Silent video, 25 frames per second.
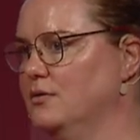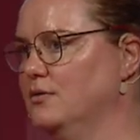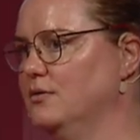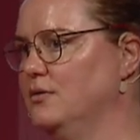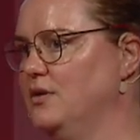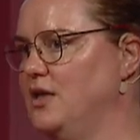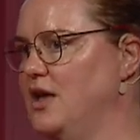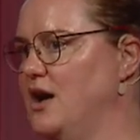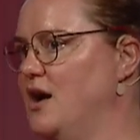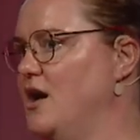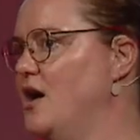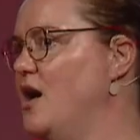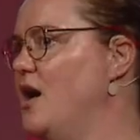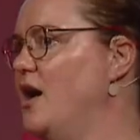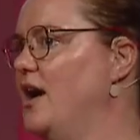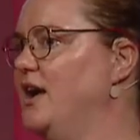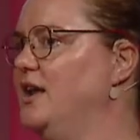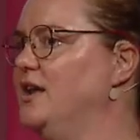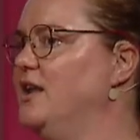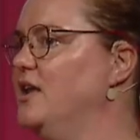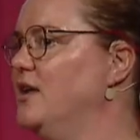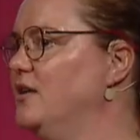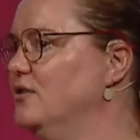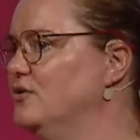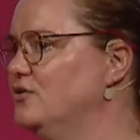yeah,
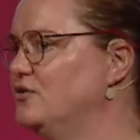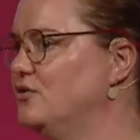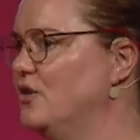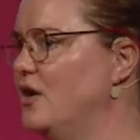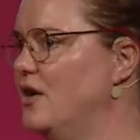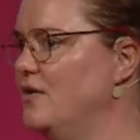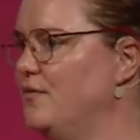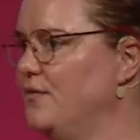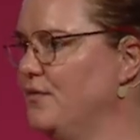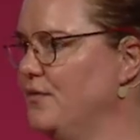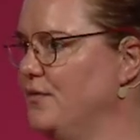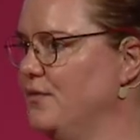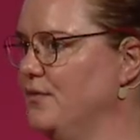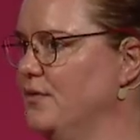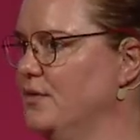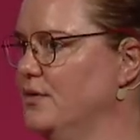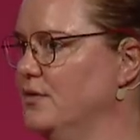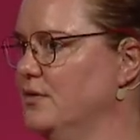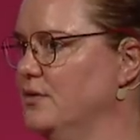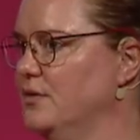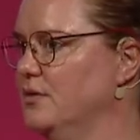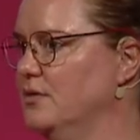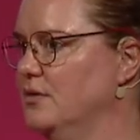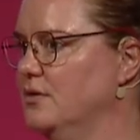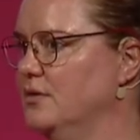hiding stuff
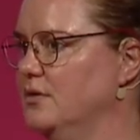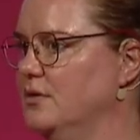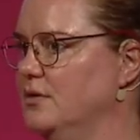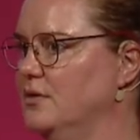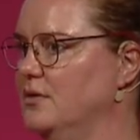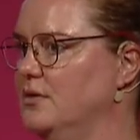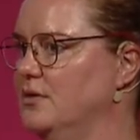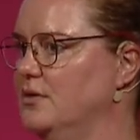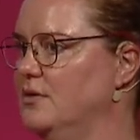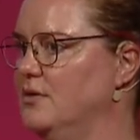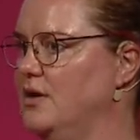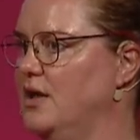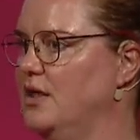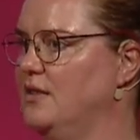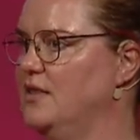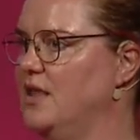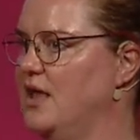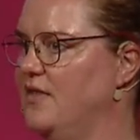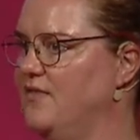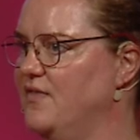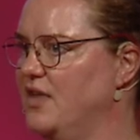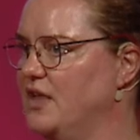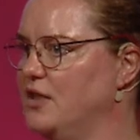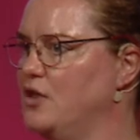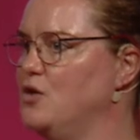uh, and,
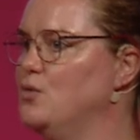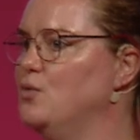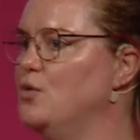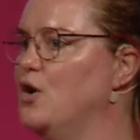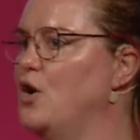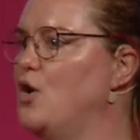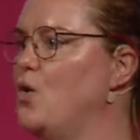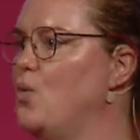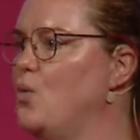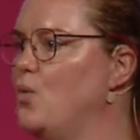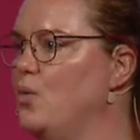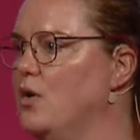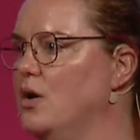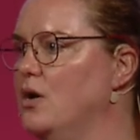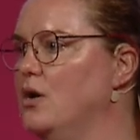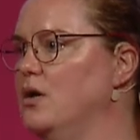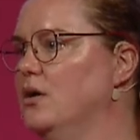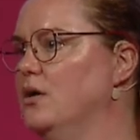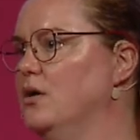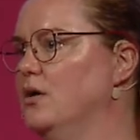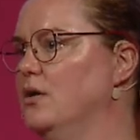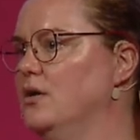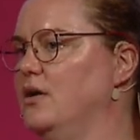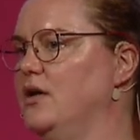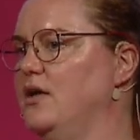and that you know
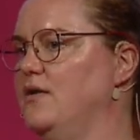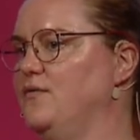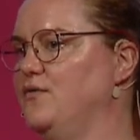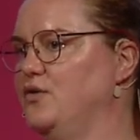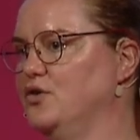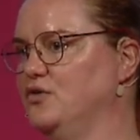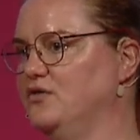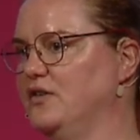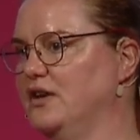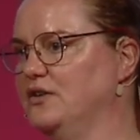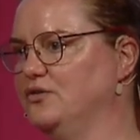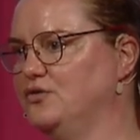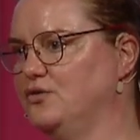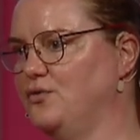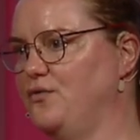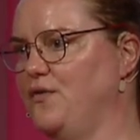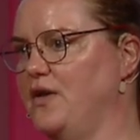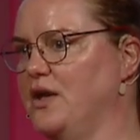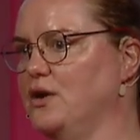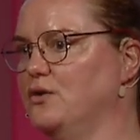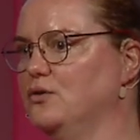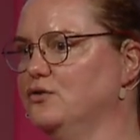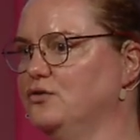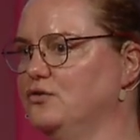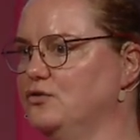if your test
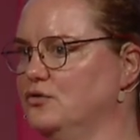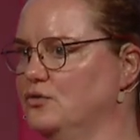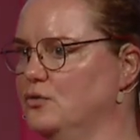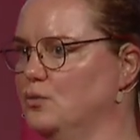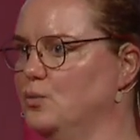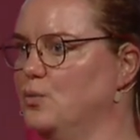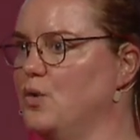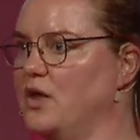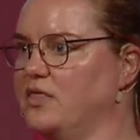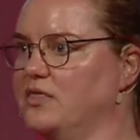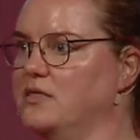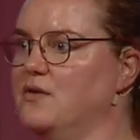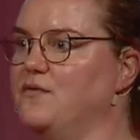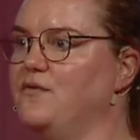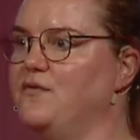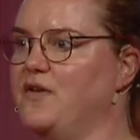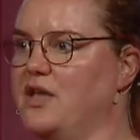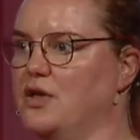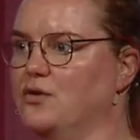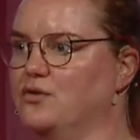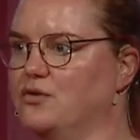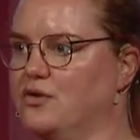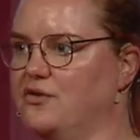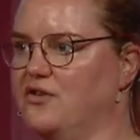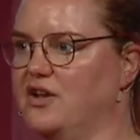fails, what the
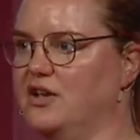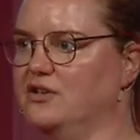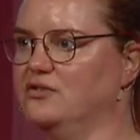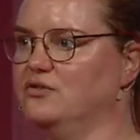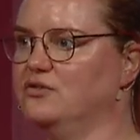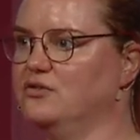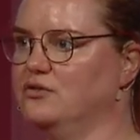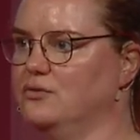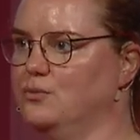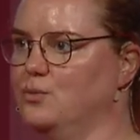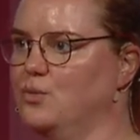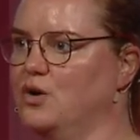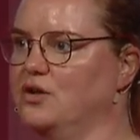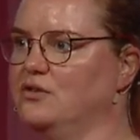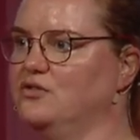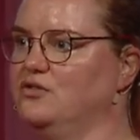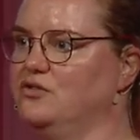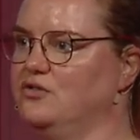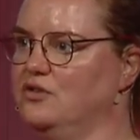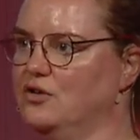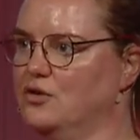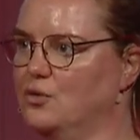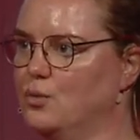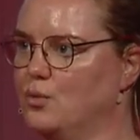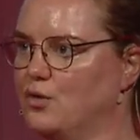failure is, what
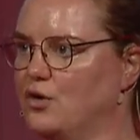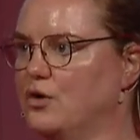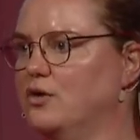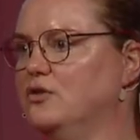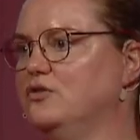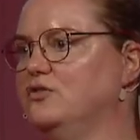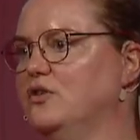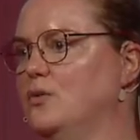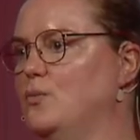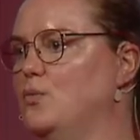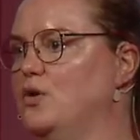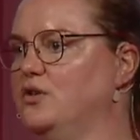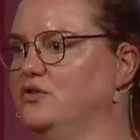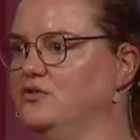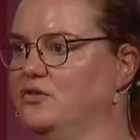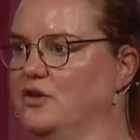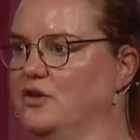still works and what